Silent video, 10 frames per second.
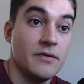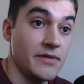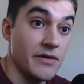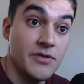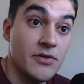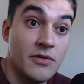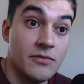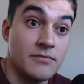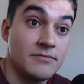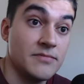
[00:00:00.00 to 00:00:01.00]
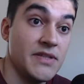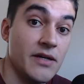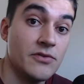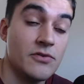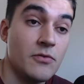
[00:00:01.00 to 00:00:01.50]
there you go. The
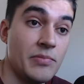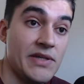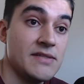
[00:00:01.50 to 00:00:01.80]
autocomplete